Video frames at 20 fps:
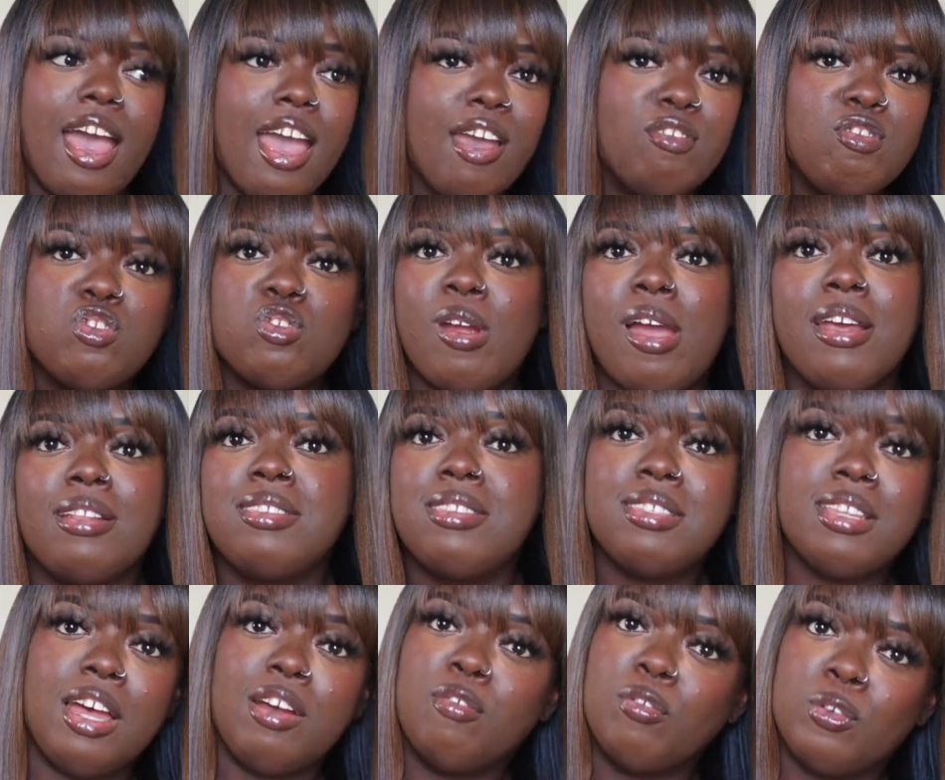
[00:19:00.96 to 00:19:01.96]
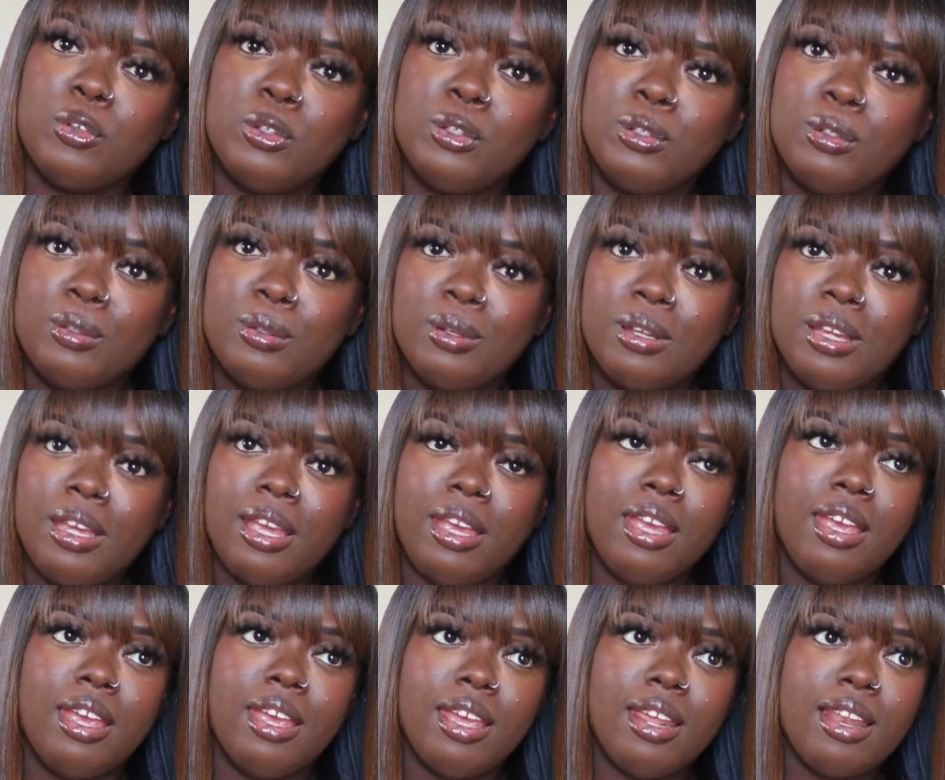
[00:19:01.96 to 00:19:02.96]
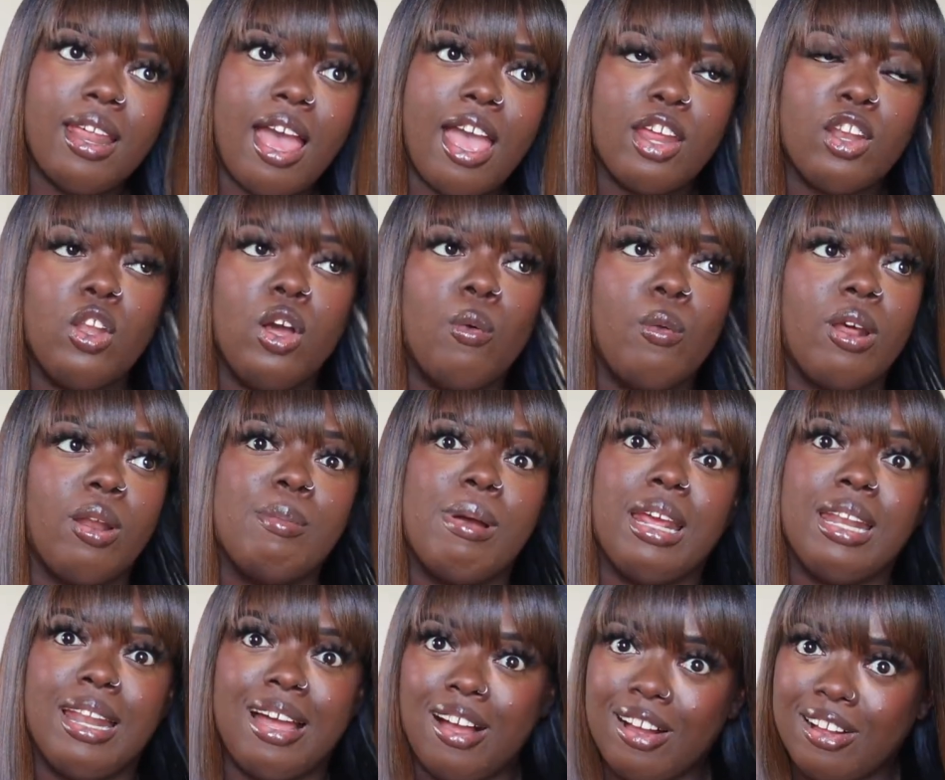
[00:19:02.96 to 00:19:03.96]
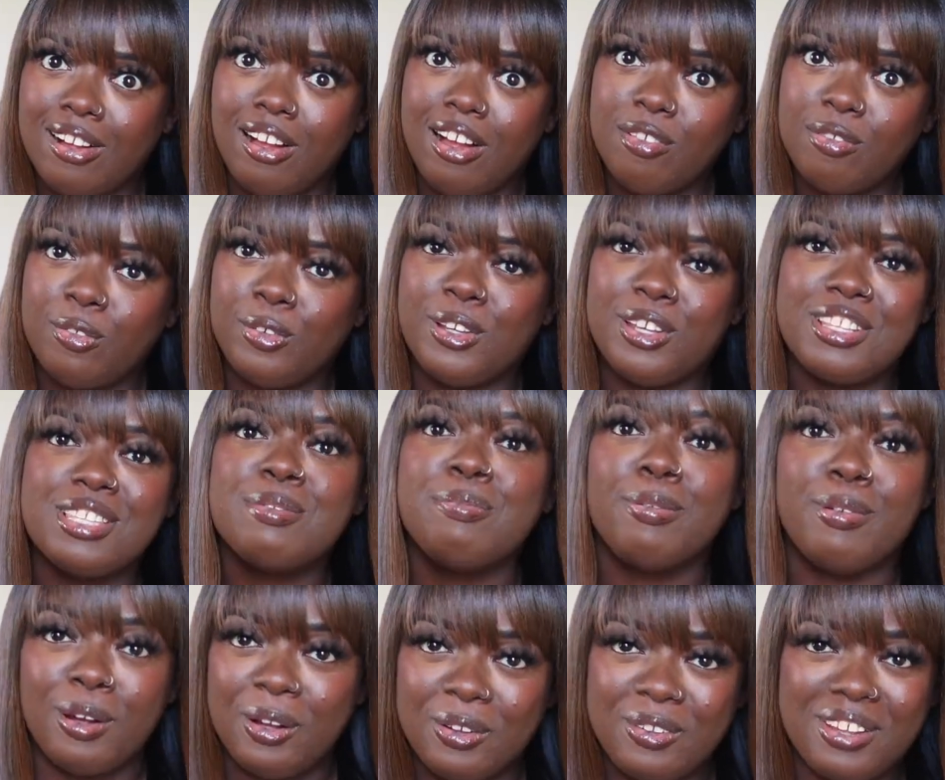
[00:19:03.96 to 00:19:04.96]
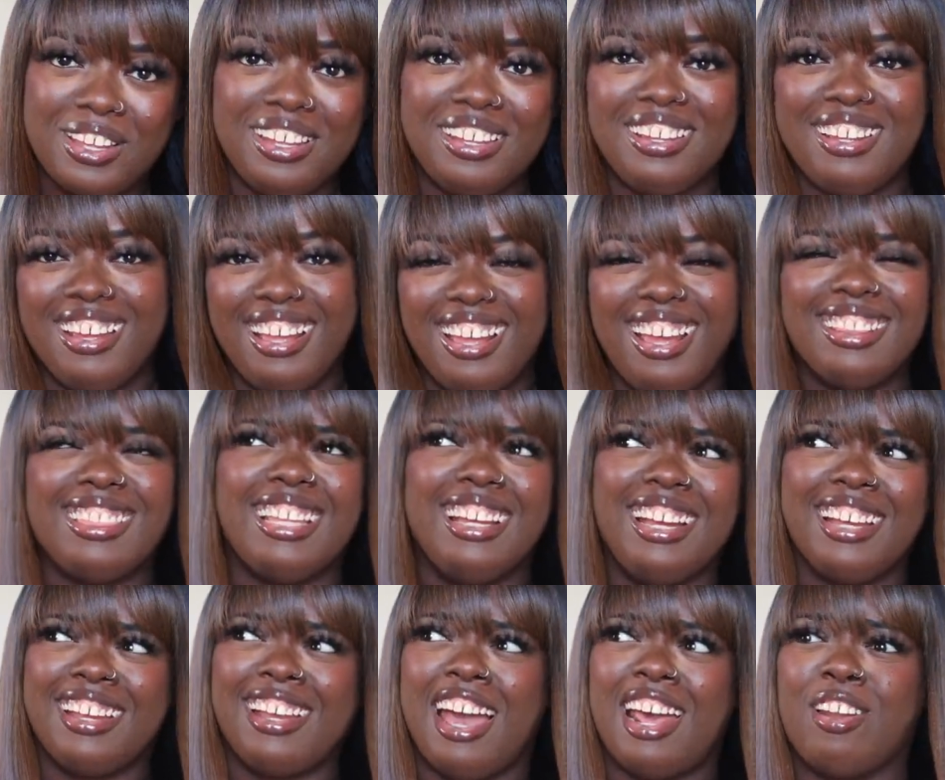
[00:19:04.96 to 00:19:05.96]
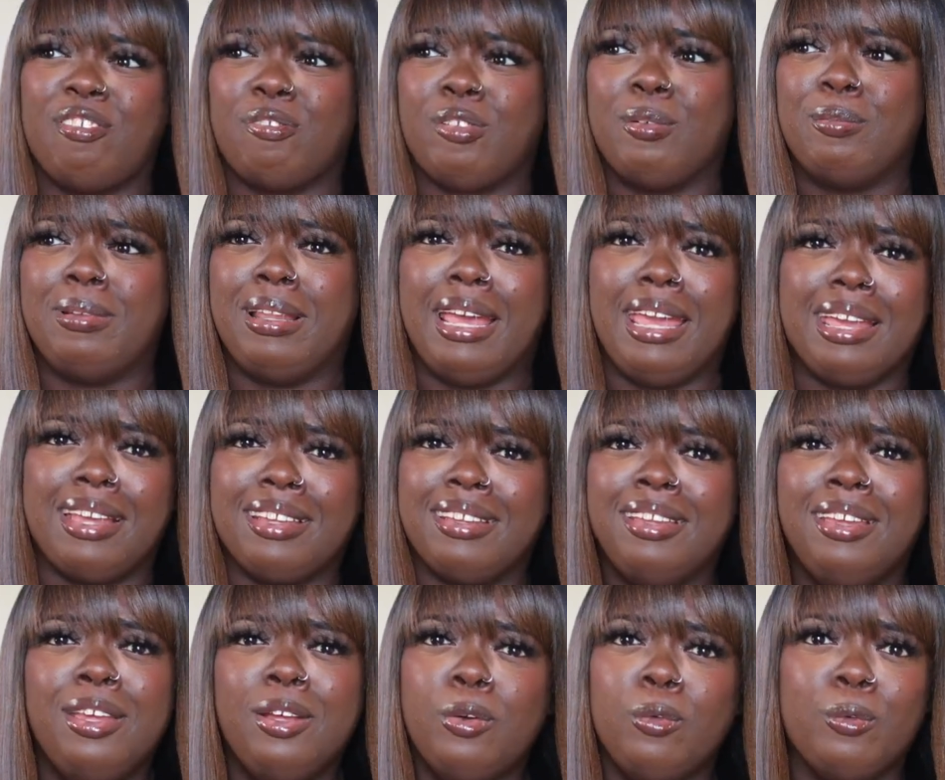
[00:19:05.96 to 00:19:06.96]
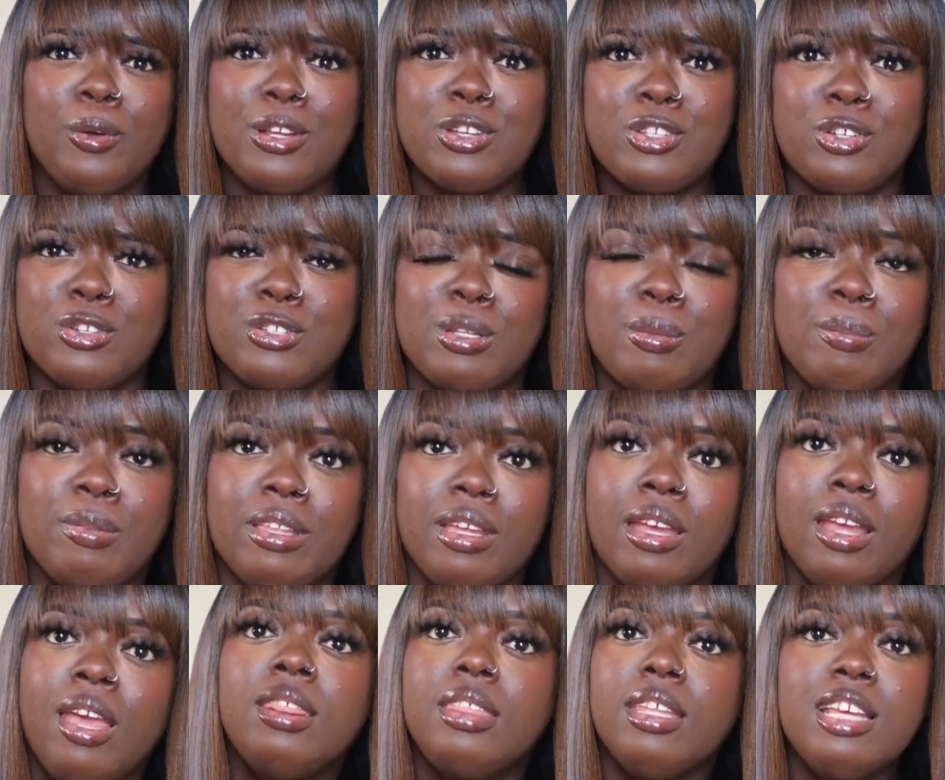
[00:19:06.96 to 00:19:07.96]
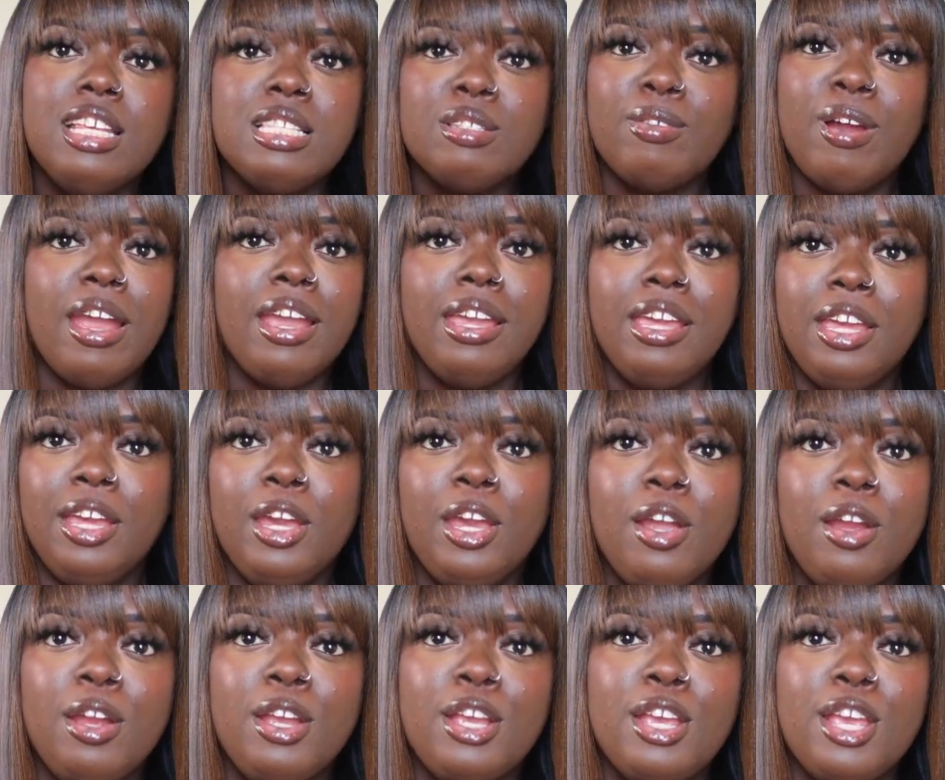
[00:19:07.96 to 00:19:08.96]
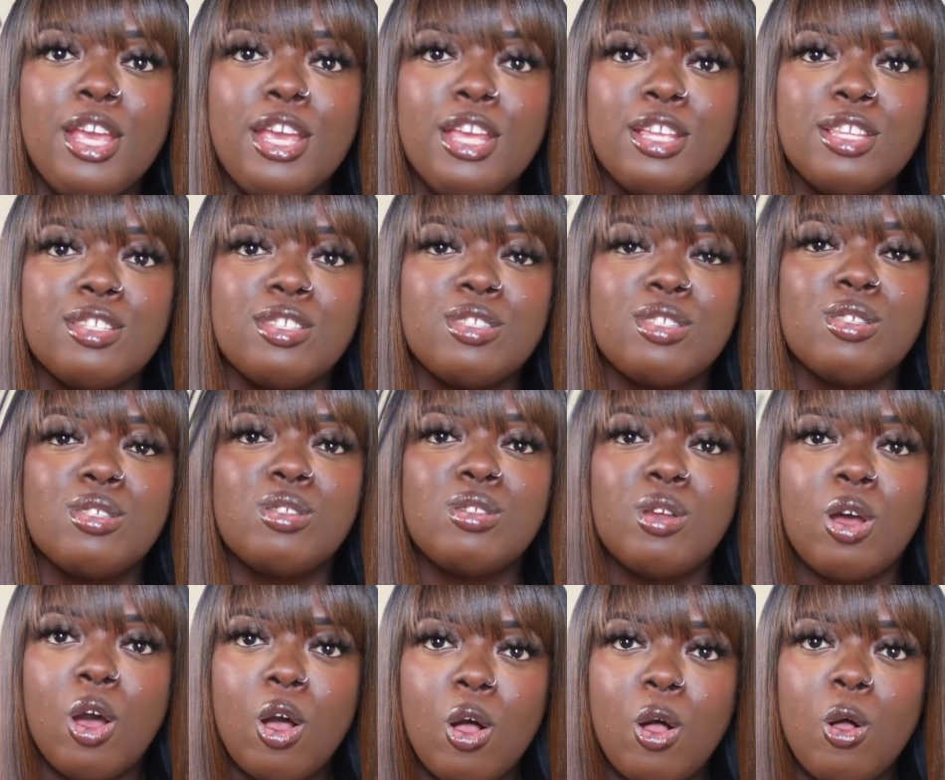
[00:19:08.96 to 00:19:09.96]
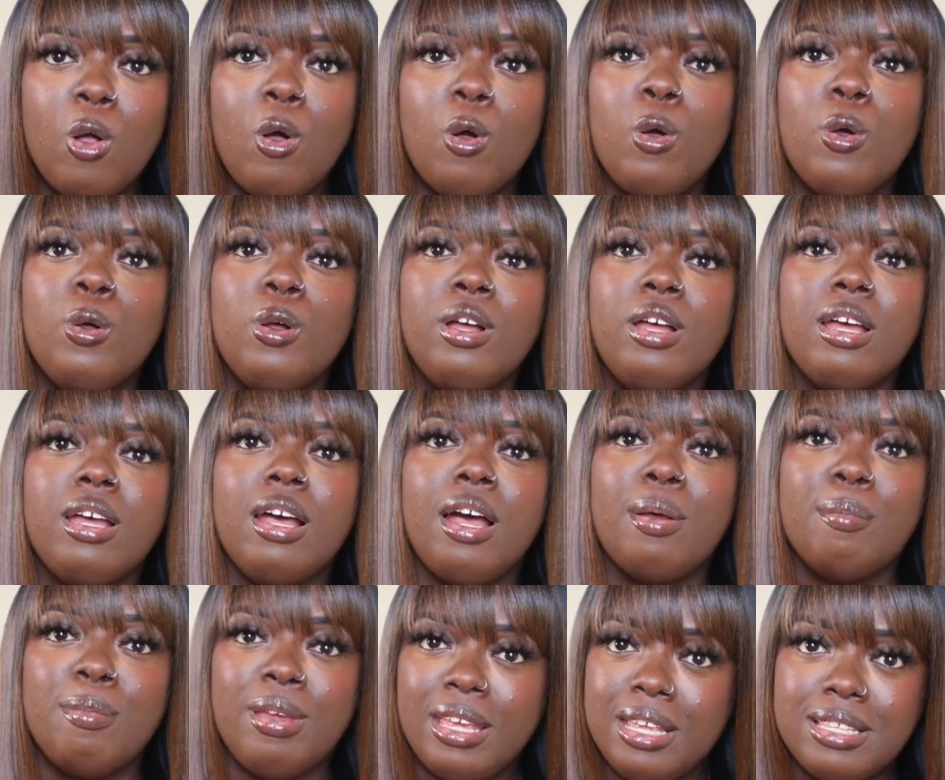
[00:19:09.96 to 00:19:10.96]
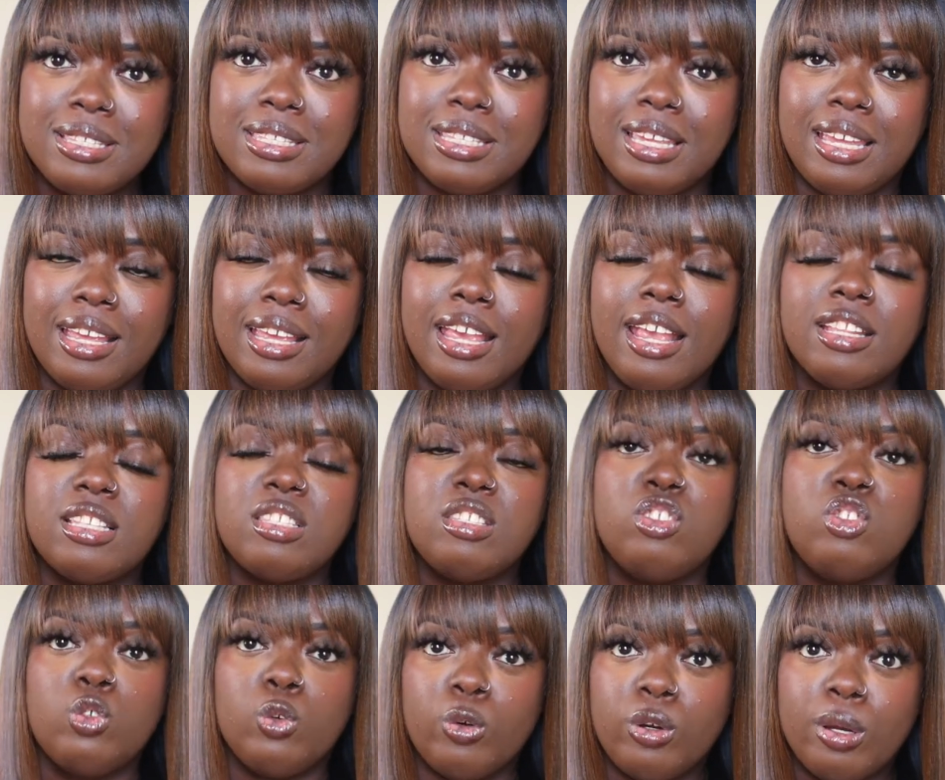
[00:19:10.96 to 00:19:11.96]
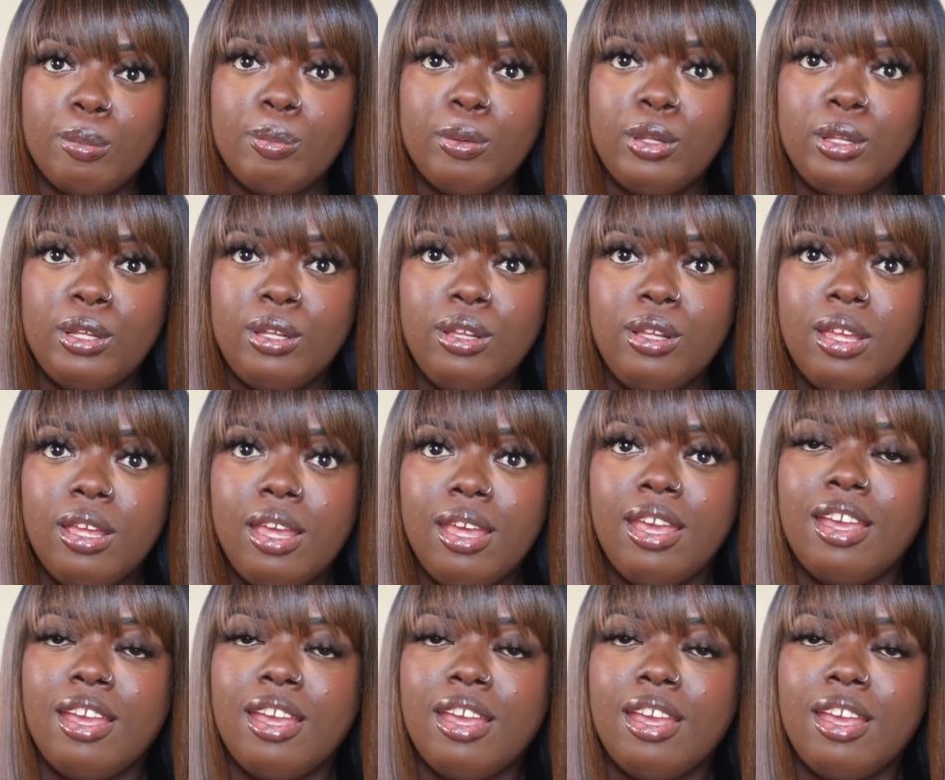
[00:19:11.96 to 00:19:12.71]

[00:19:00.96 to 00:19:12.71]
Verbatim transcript: I've tried several and I know one of my knockoff ones broke. I think I got it from like Wish or something. This right here is so amazing. It's durable.